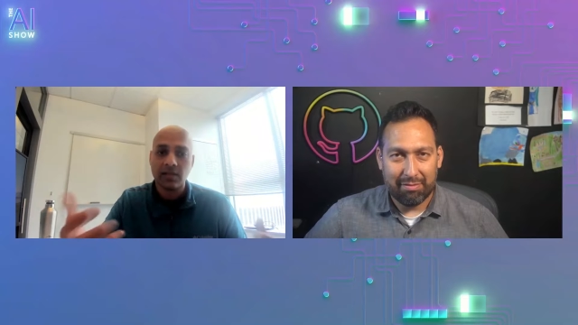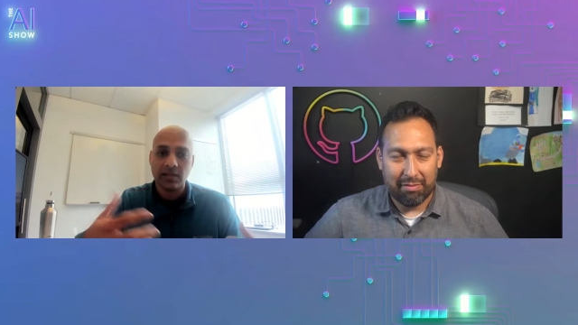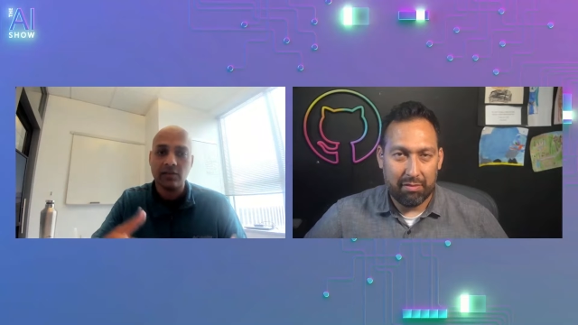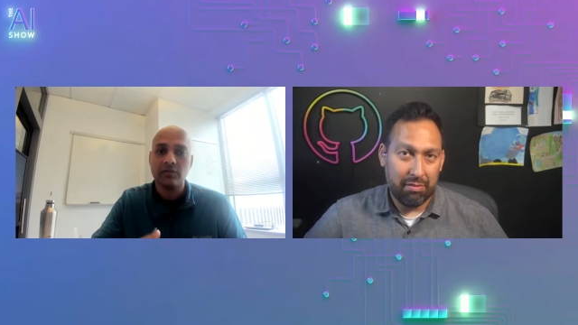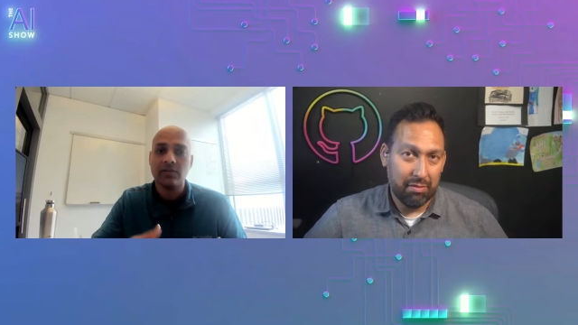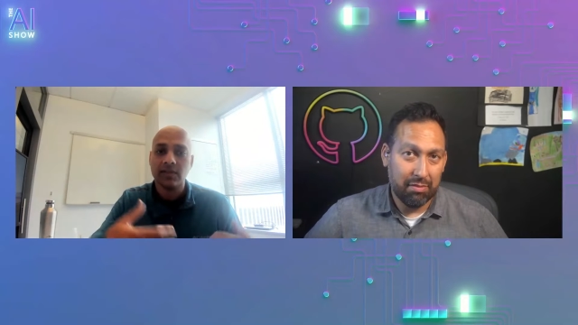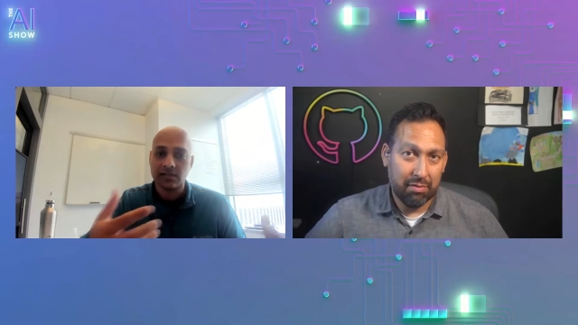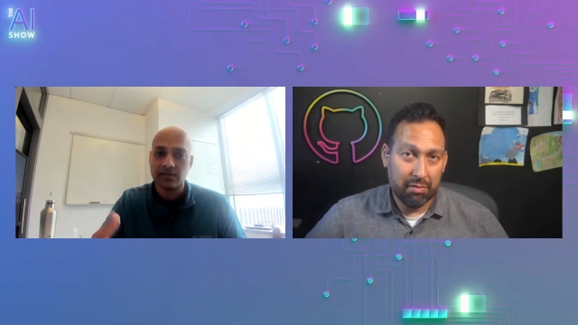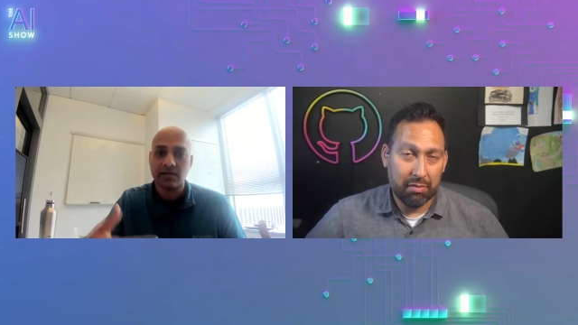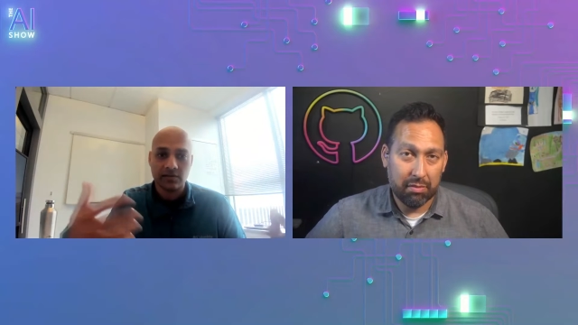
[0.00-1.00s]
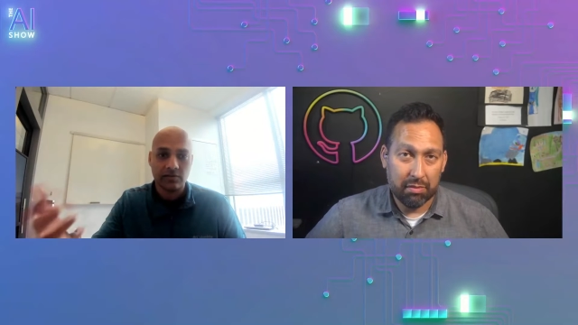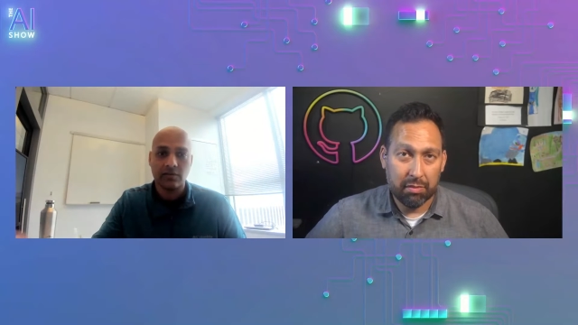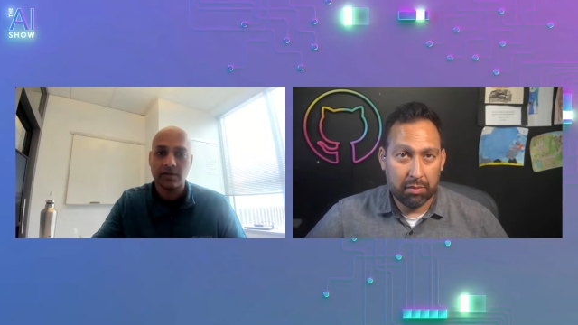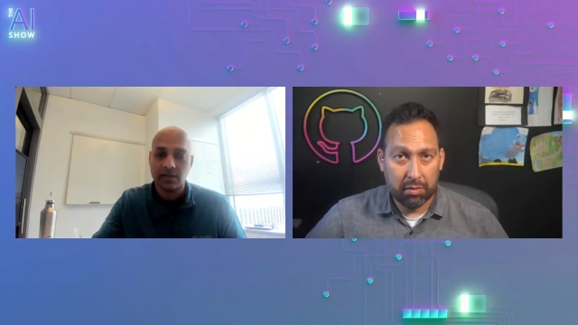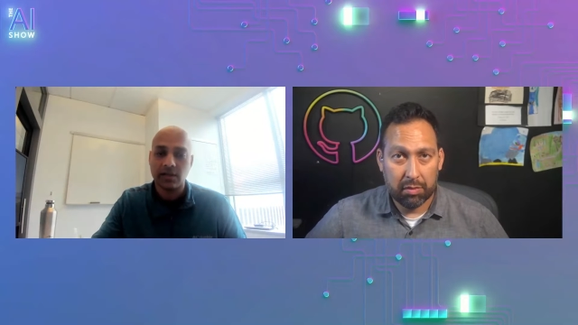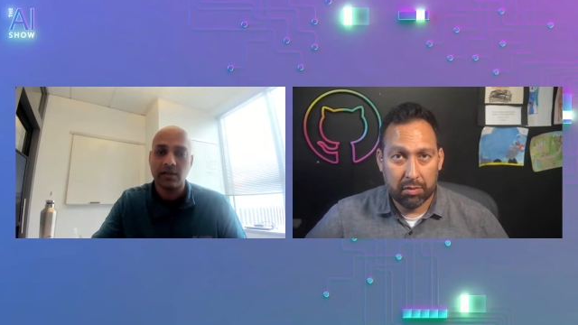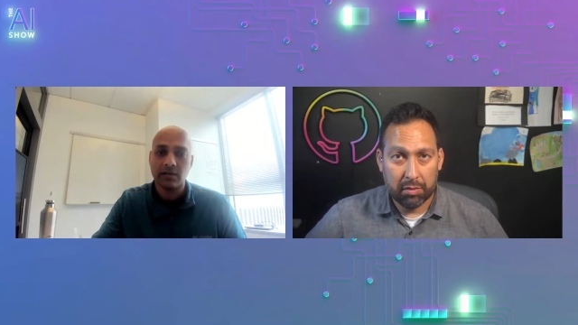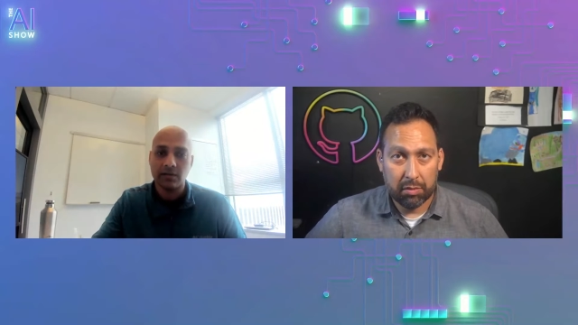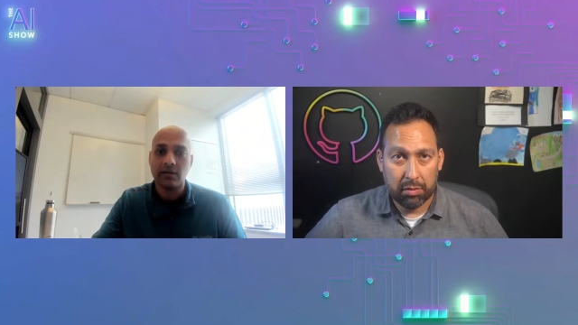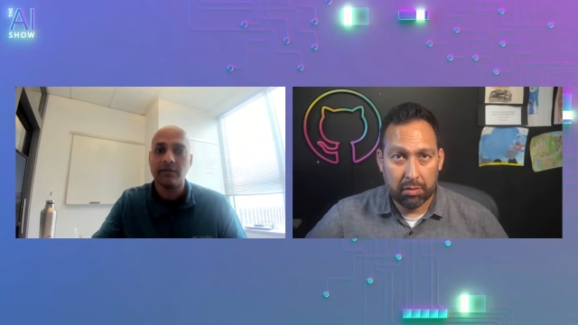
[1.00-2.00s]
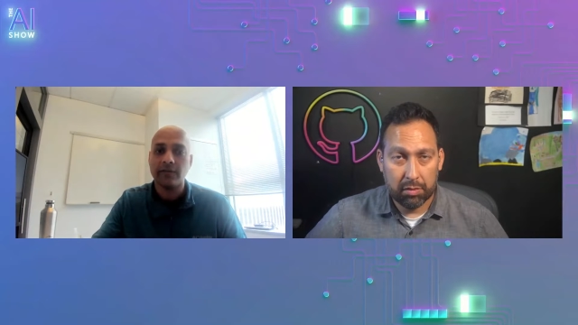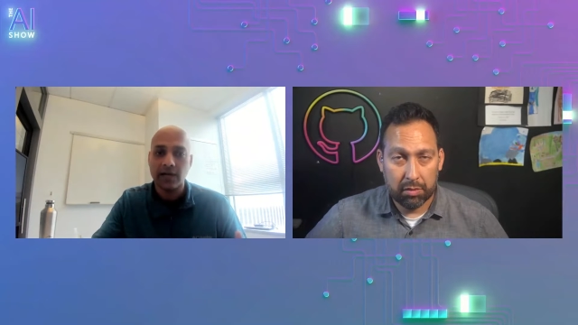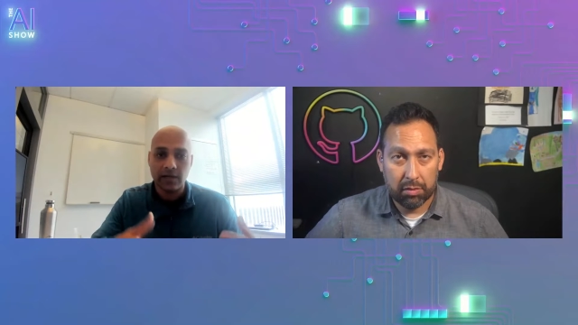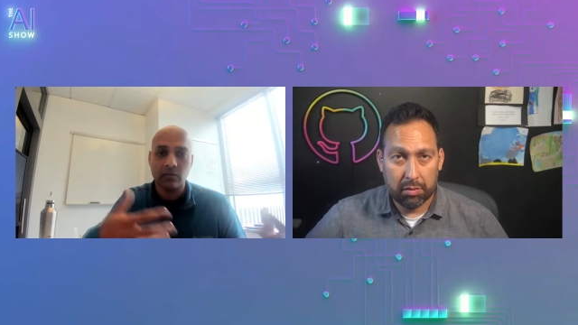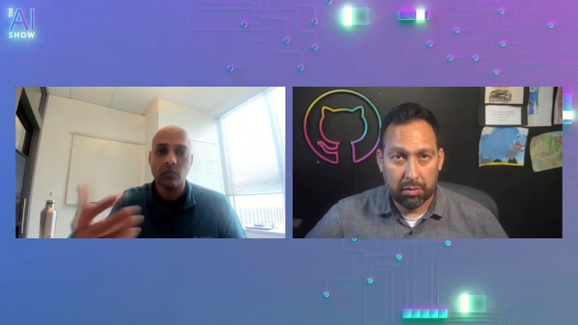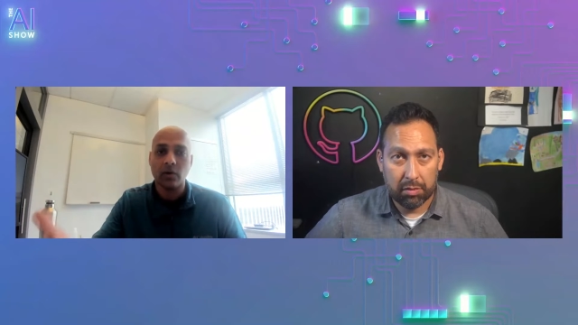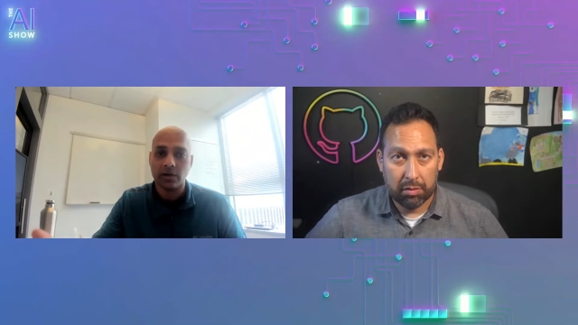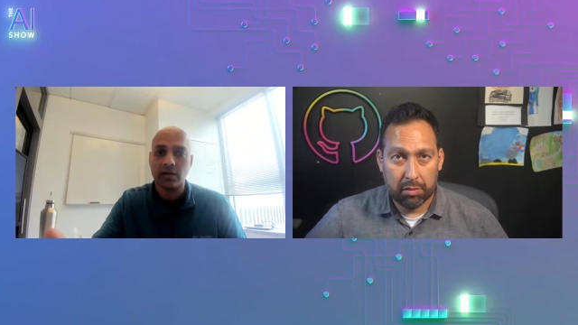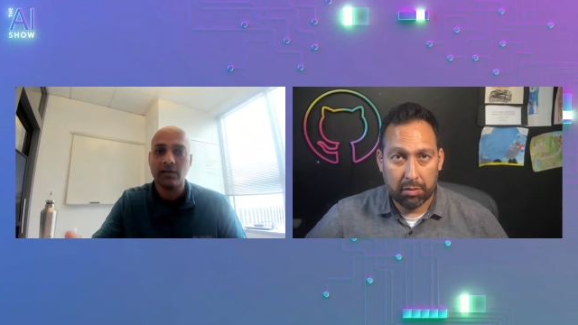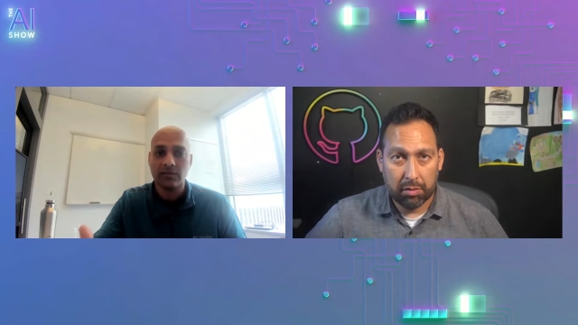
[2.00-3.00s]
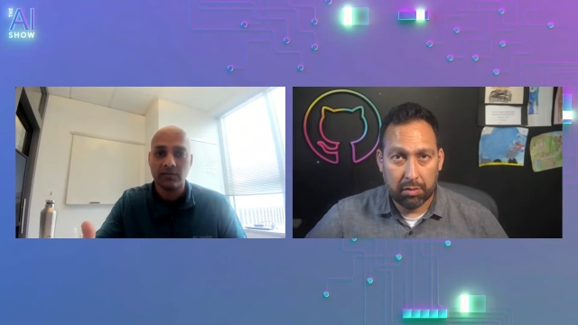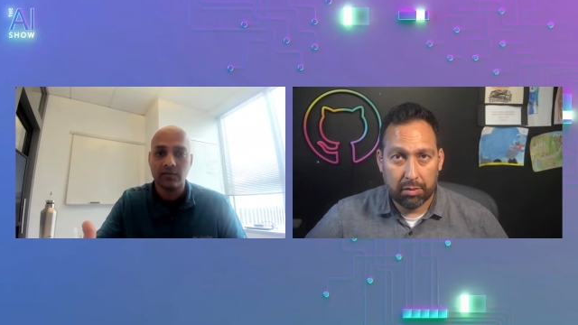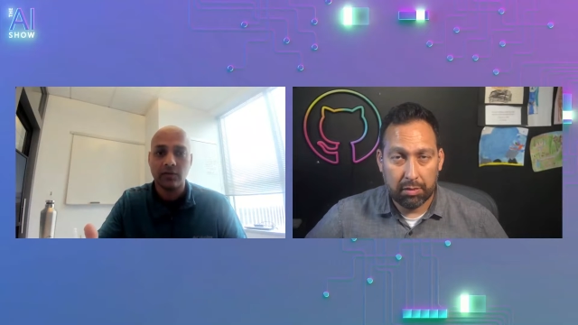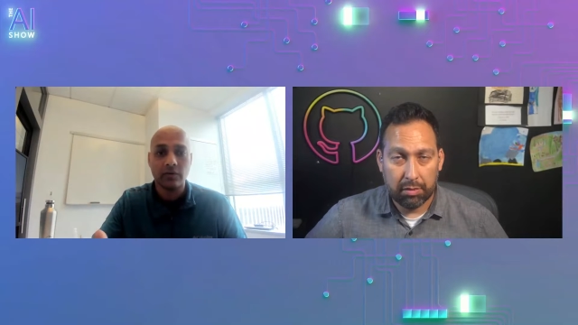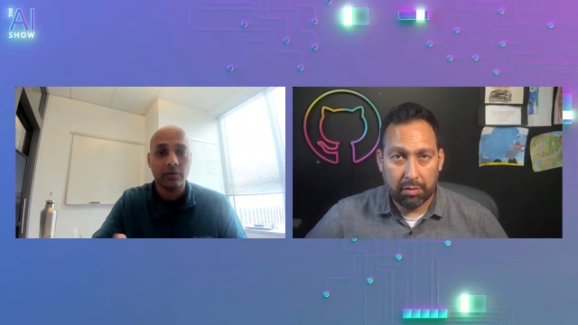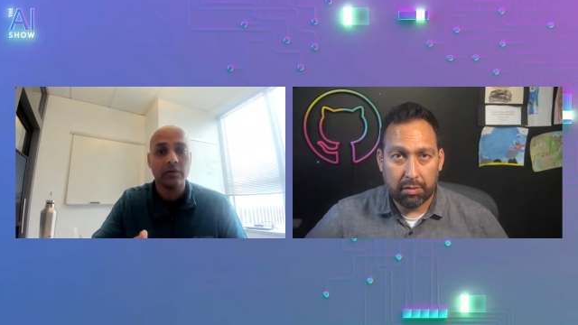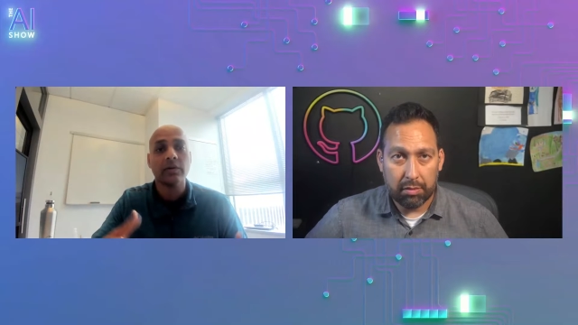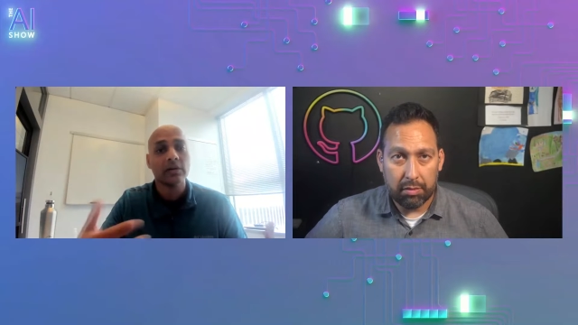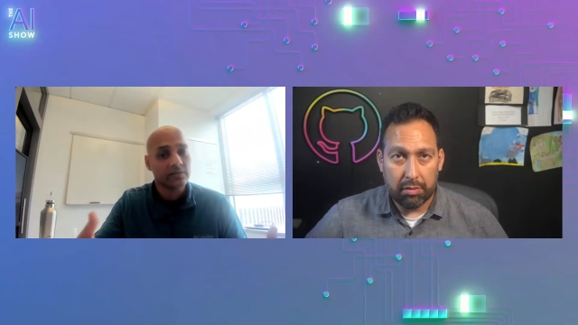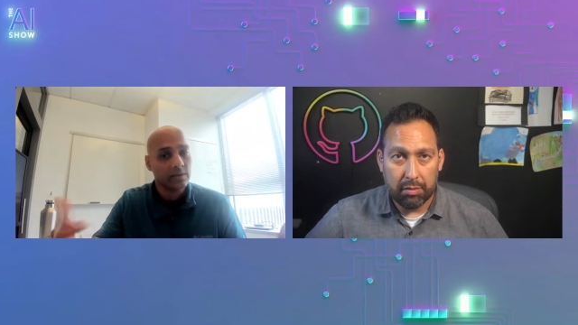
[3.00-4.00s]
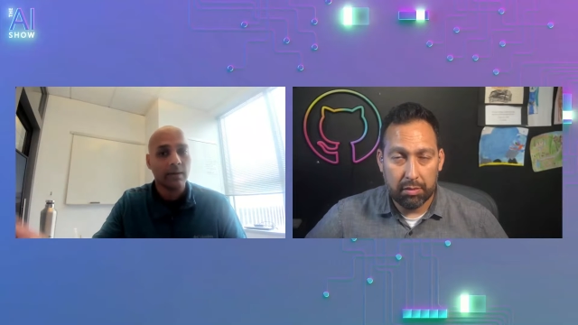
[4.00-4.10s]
Speaker 1: and then using that structure to then define what is your downstream